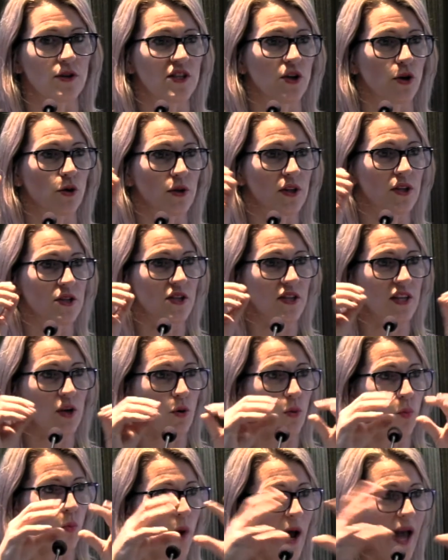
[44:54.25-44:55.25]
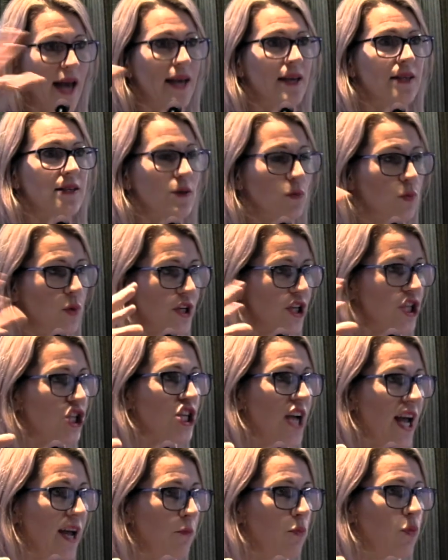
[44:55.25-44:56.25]
So there are ways in which
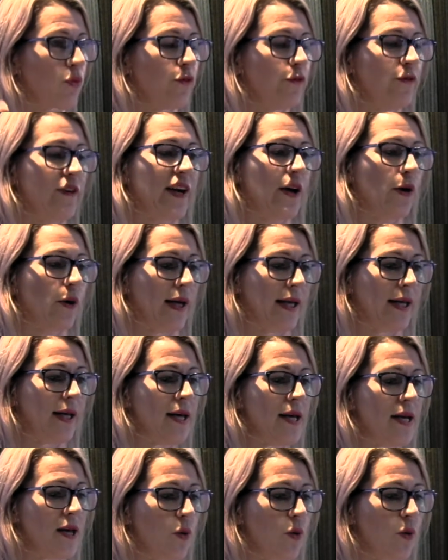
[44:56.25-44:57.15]
shape will vary.